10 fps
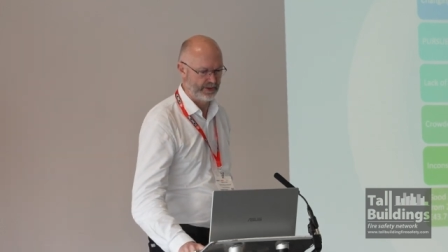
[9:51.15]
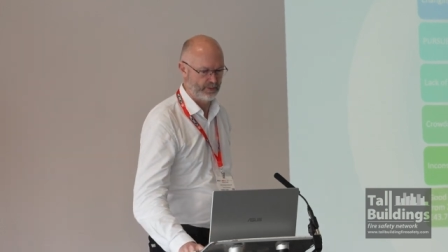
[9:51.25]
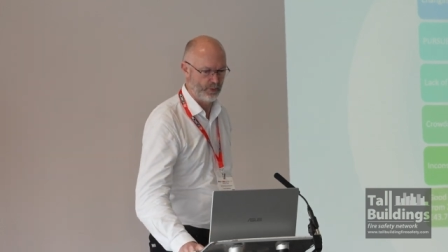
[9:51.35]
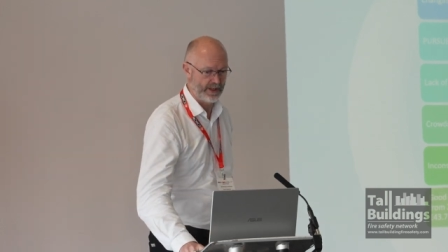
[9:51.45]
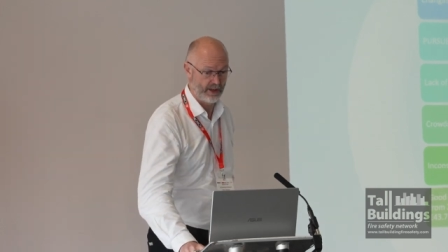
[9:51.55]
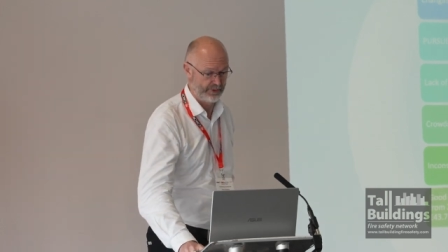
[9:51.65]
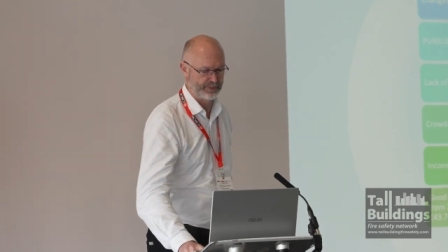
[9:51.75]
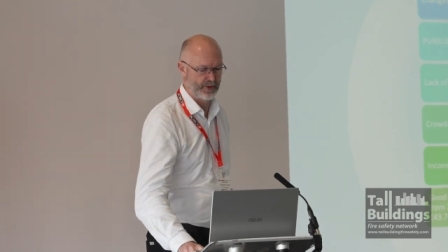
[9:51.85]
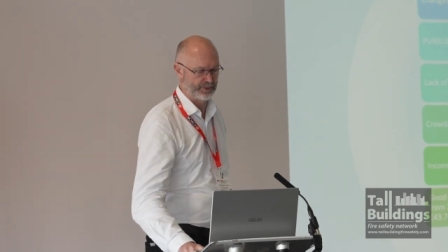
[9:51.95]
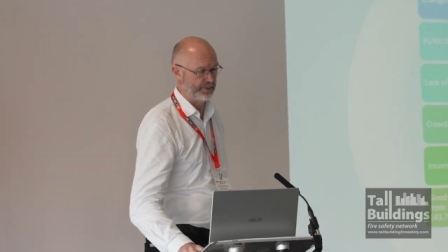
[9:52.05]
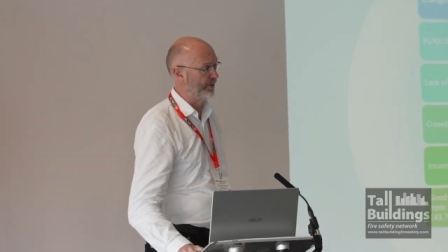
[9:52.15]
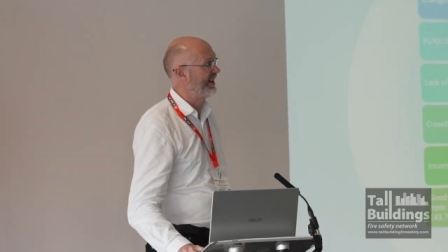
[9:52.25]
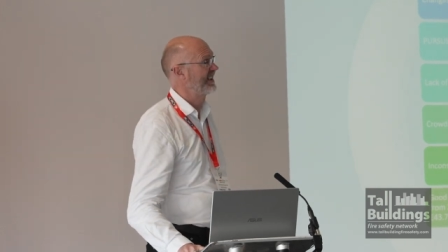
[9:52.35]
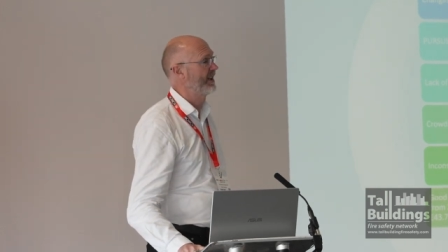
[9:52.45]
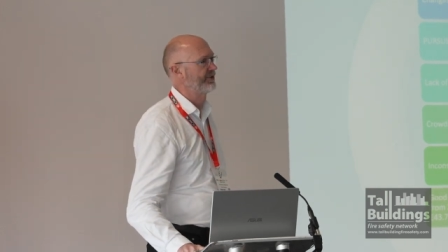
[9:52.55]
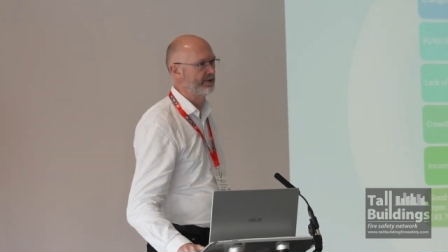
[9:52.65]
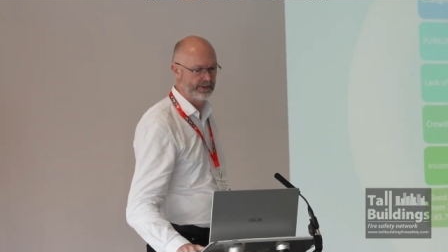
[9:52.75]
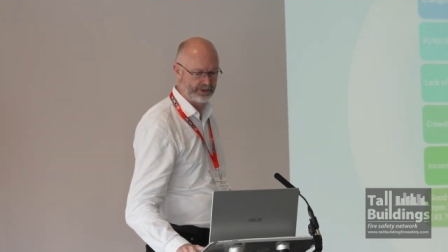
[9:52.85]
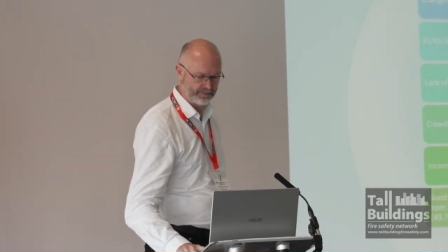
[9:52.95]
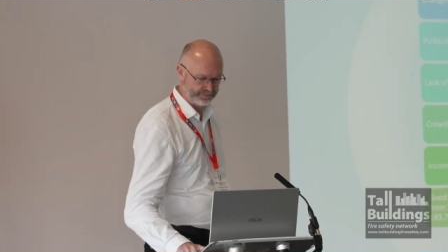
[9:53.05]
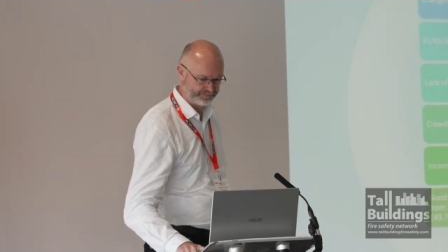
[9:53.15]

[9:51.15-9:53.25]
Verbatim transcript: that we are responsible for, our customers.